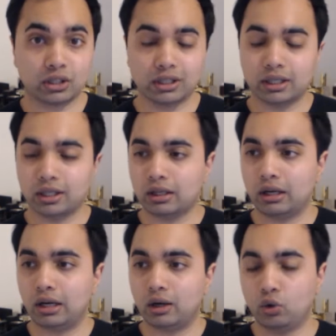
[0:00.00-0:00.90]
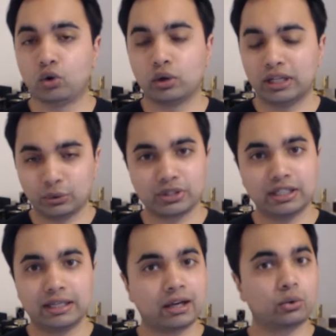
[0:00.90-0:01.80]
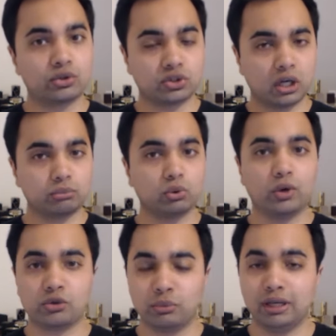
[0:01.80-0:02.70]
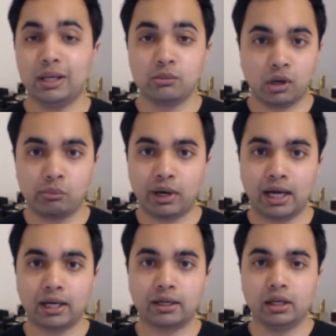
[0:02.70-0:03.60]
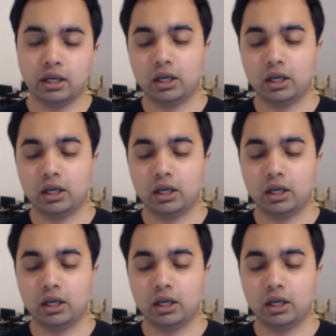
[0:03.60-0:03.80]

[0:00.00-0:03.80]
actually, or a little decant or a sample with me in my bag,